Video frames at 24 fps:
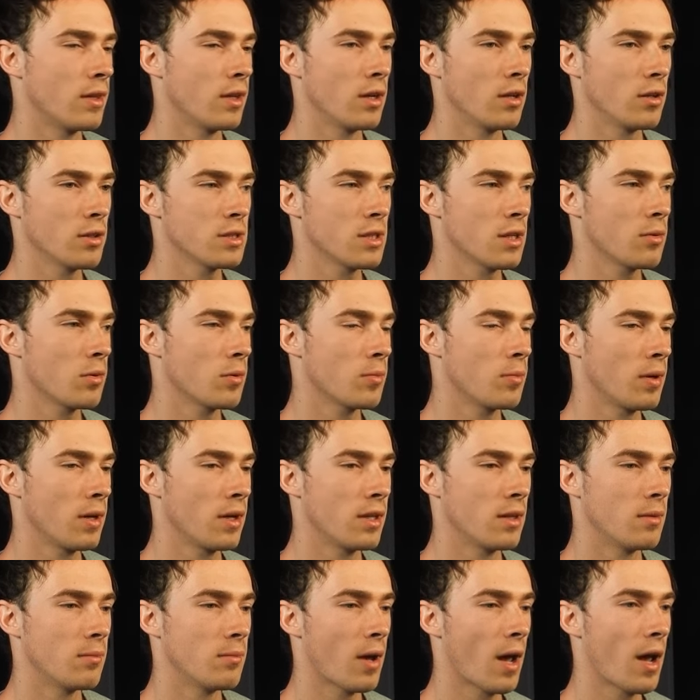there. Looks like we're
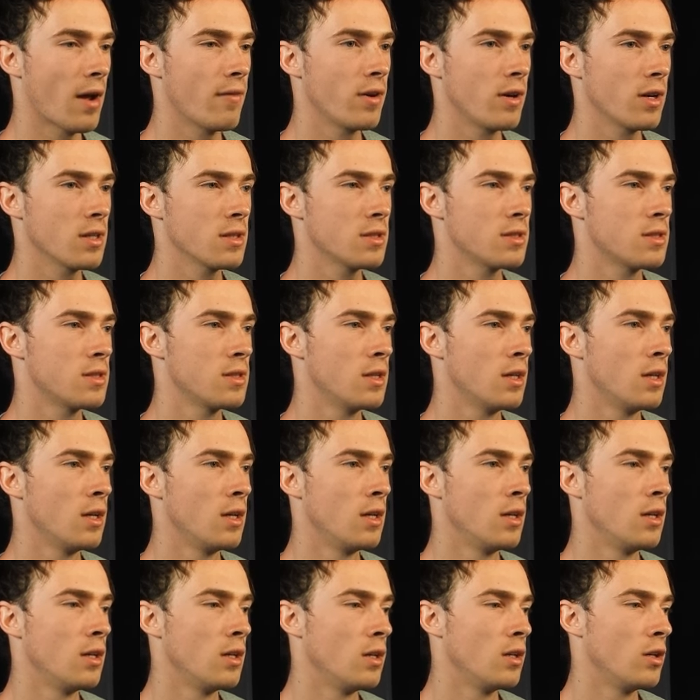playing the Mavericks,
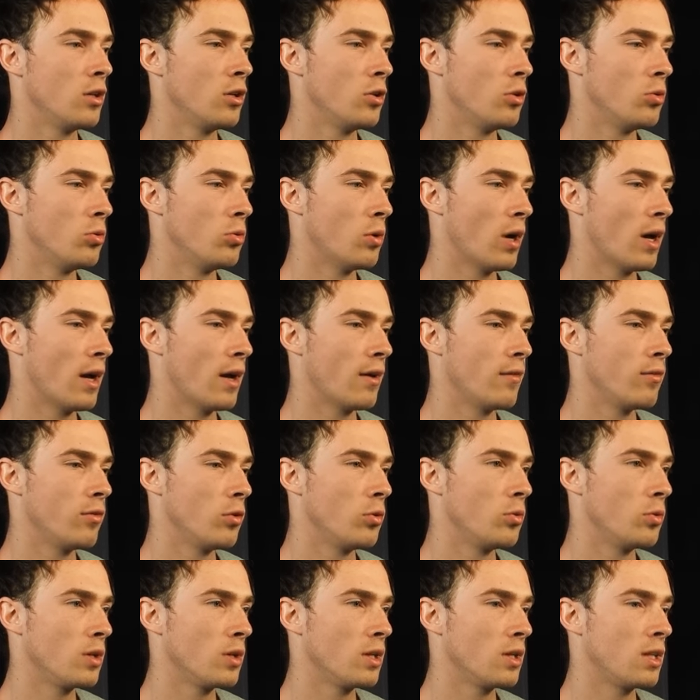who have
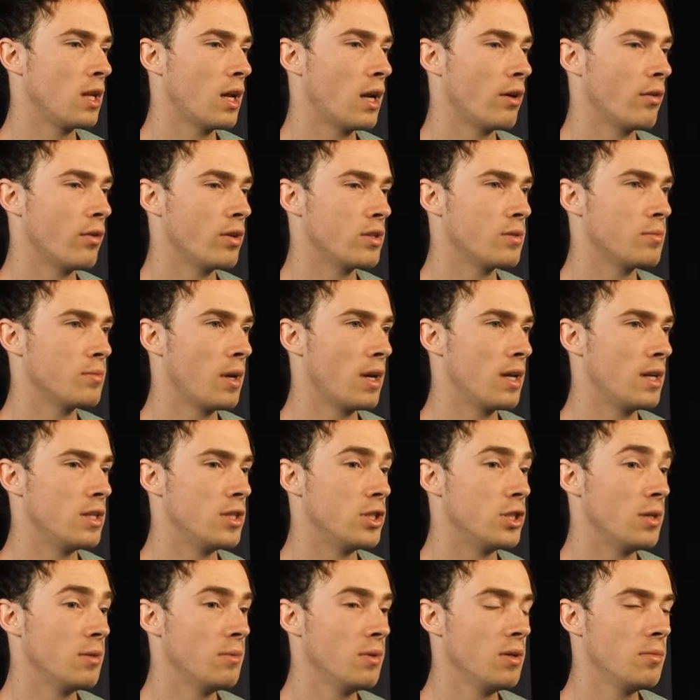Luka, Terance Mann,
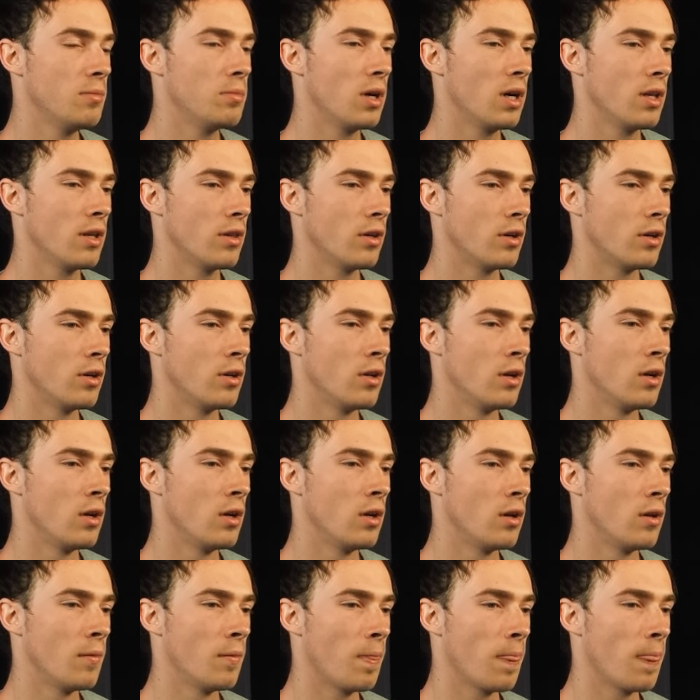Jimmy Butler.
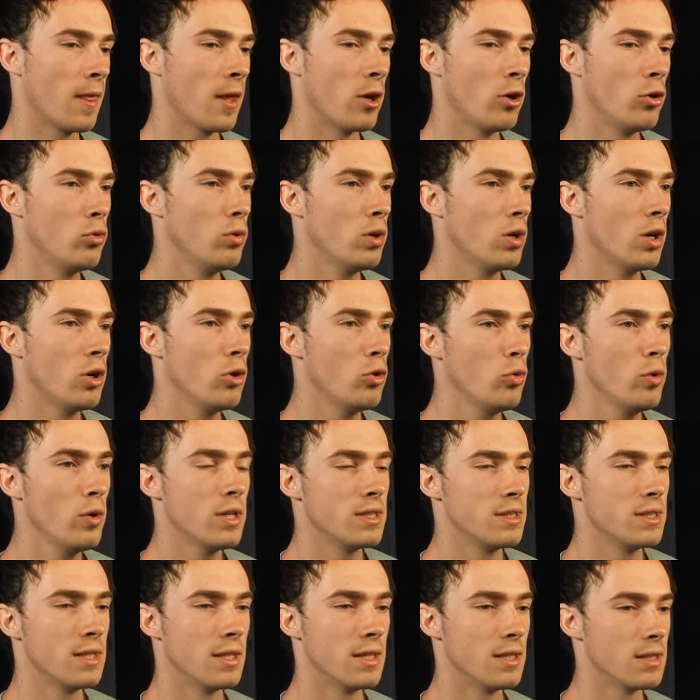Who Who
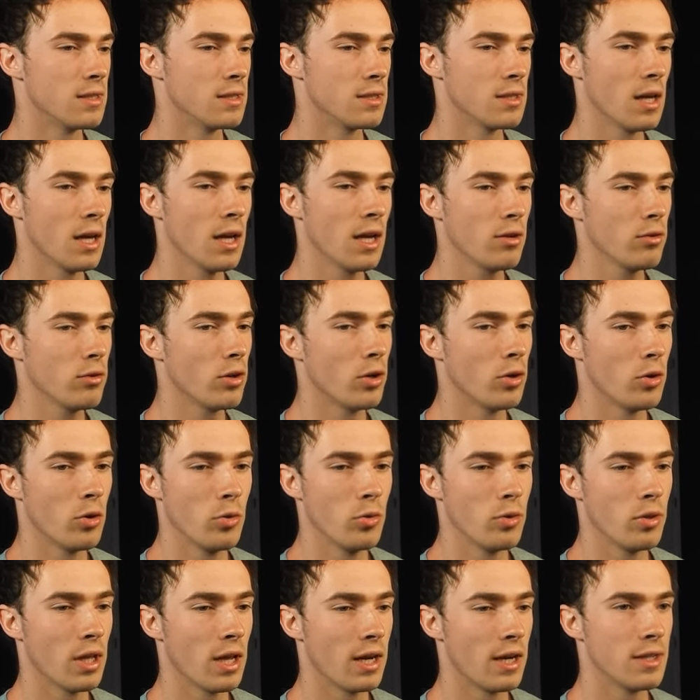is this? I don't know
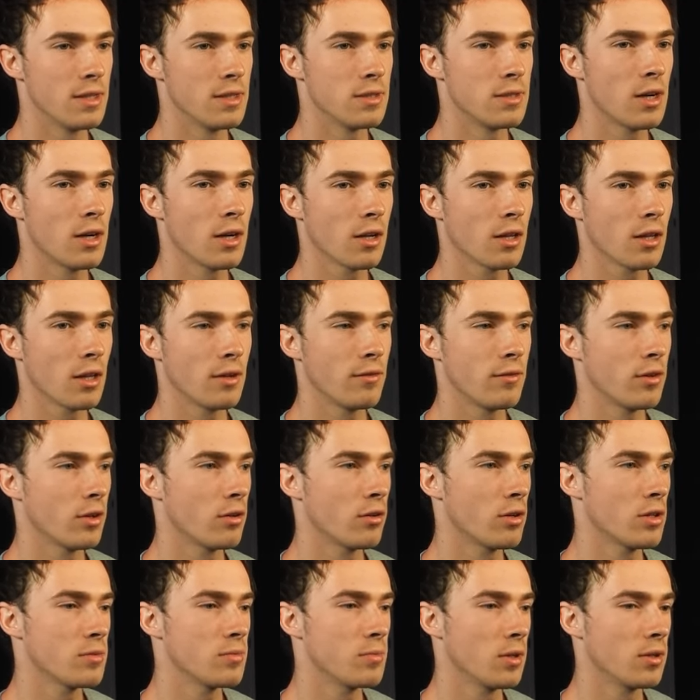who that is. Dereck Lively,
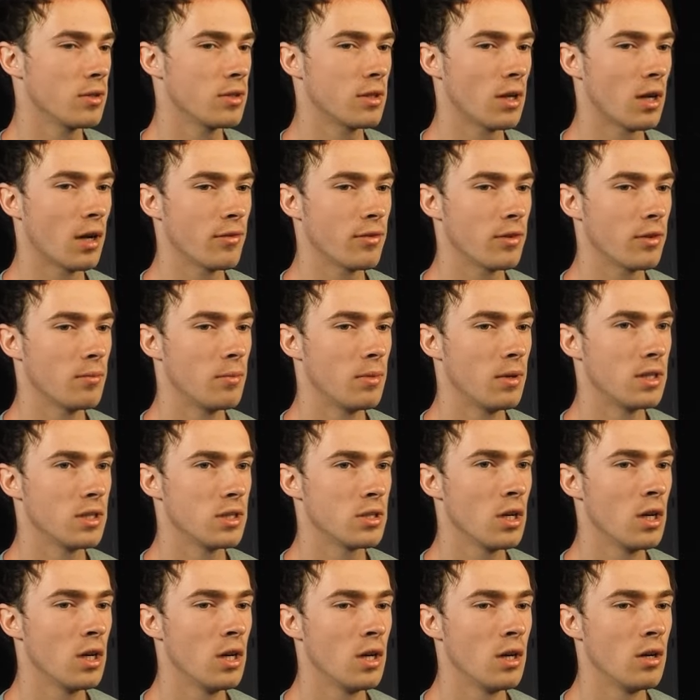Khris Middleton off the bench
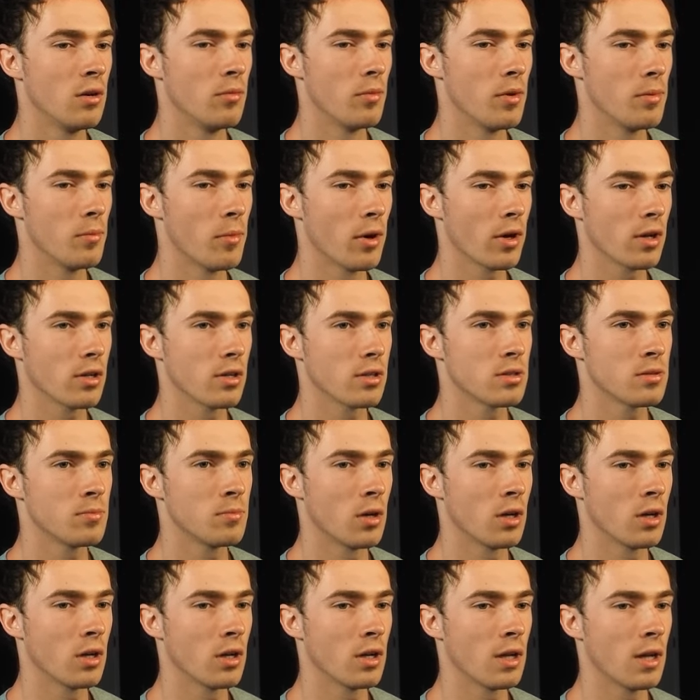with Marcus
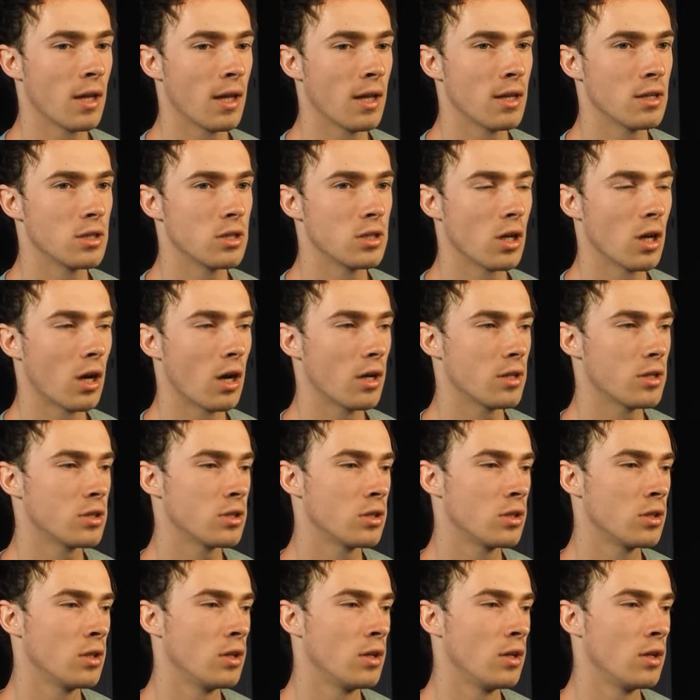Smart and Josh